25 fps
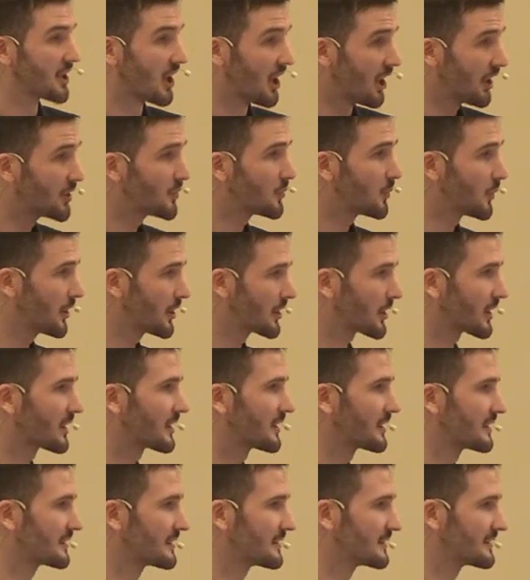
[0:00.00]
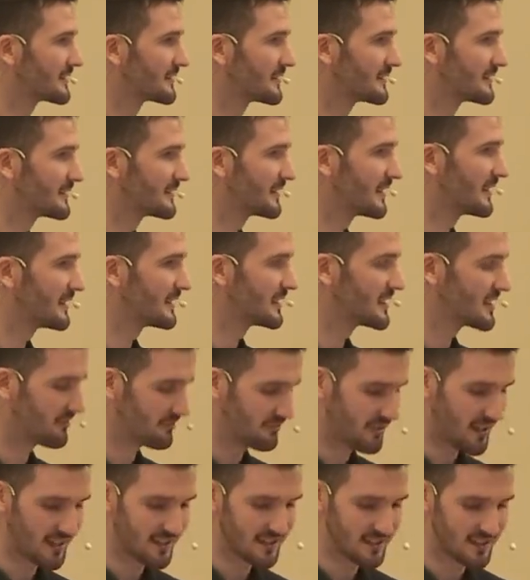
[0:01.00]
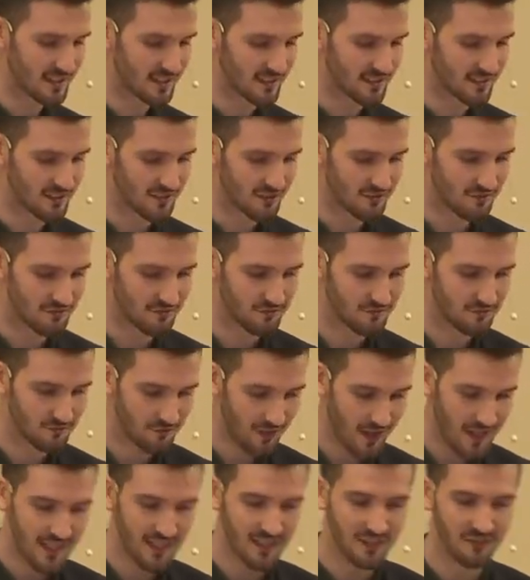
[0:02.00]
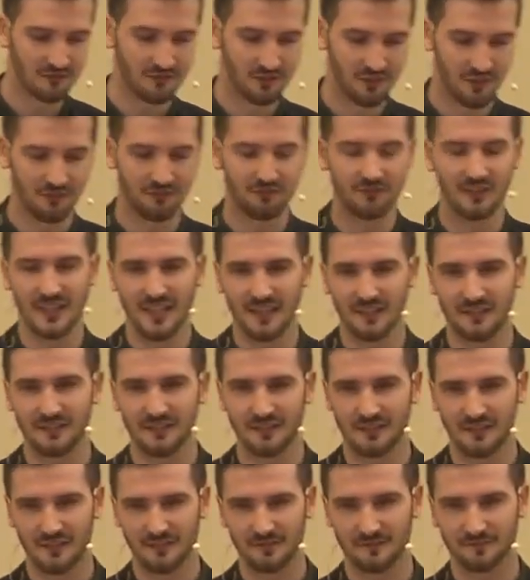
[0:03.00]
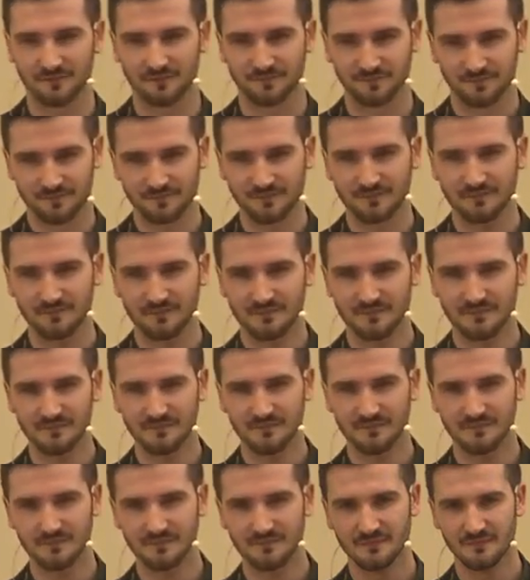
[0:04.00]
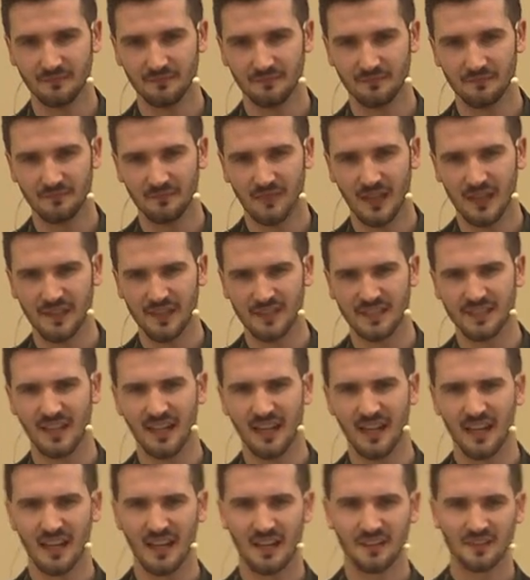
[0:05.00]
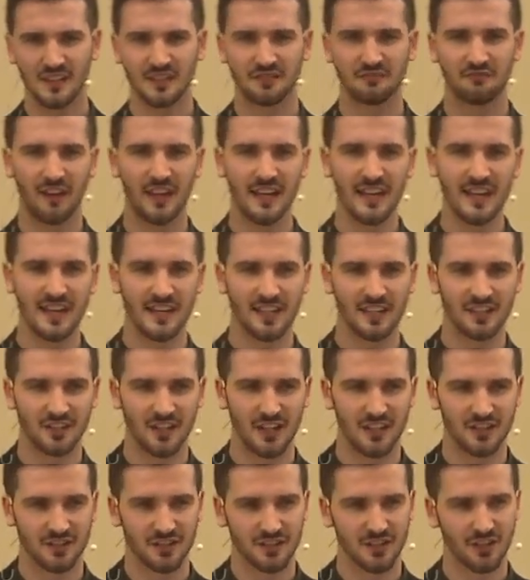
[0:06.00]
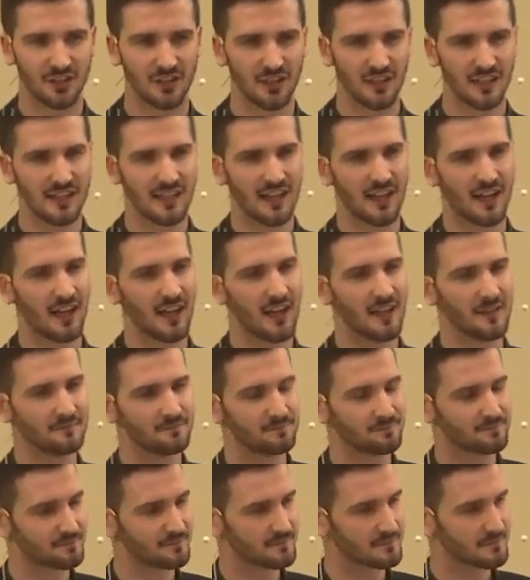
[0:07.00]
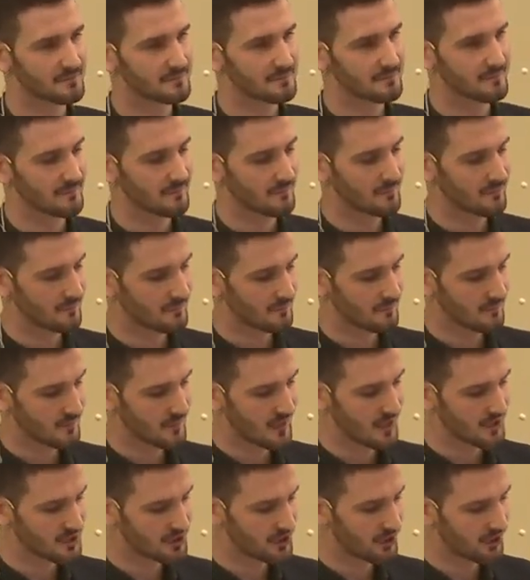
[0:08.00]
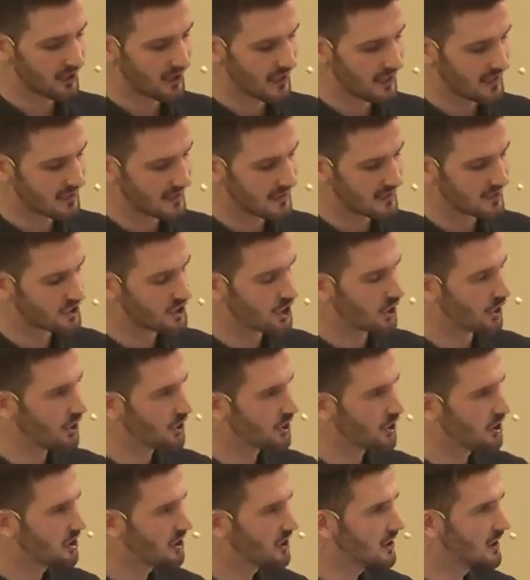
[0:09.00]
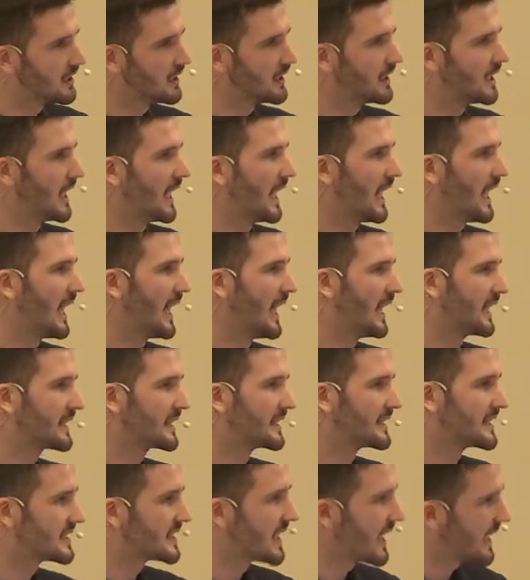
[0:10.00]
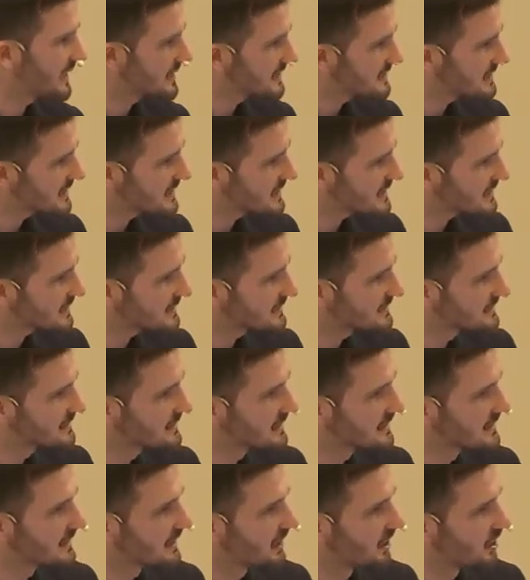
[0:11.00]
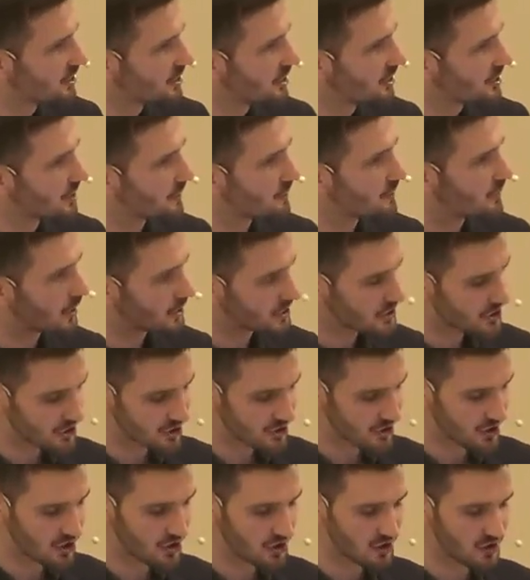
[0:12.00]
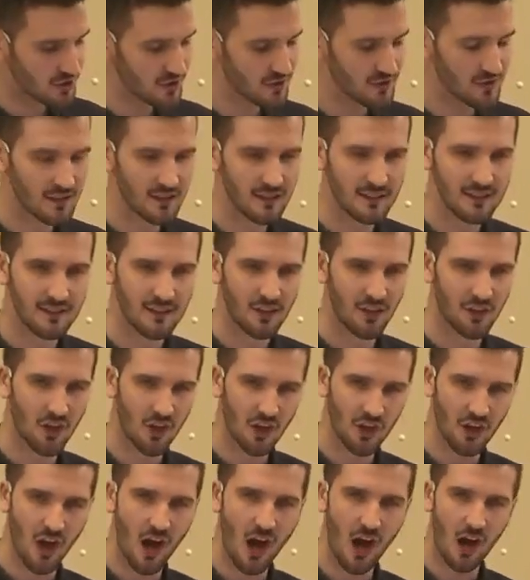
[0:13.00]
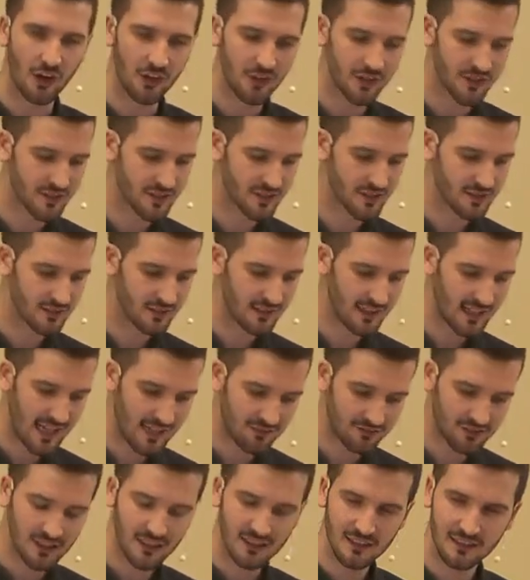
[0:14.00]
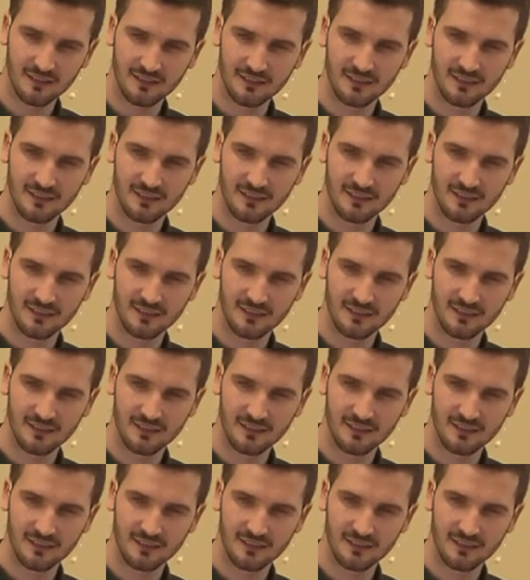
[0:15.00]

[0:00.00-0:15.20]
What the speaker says: hard work defending, fighting for the faith. And this fighting, it's certainly an internal contending on a personal, on a heart level.